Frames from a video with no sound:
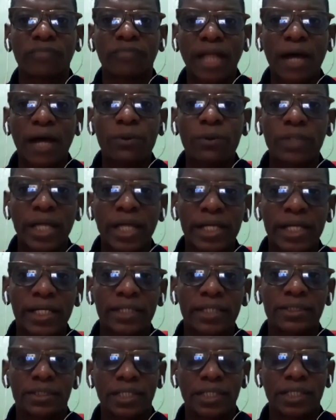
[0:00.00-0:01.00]
how will I
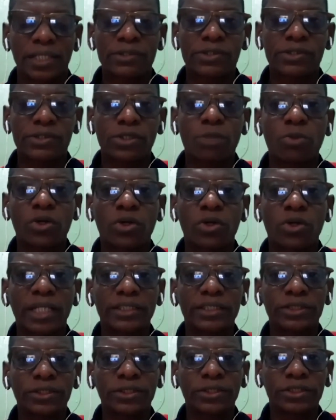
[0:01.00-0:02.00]
get it? Now, some
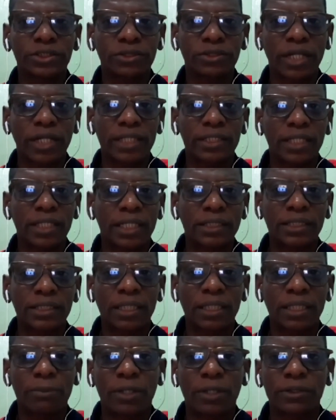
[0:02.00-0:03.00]
organizations tried it, I
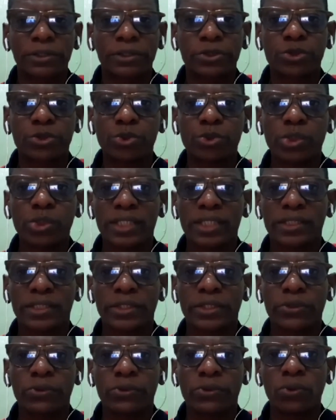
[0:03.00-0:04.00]
think about 2 years
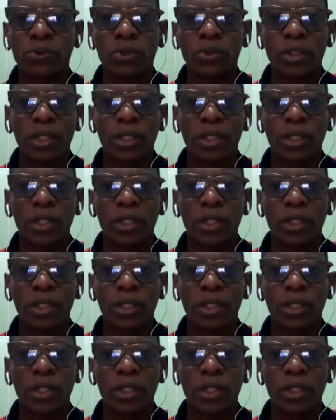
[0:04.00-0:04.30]
ago.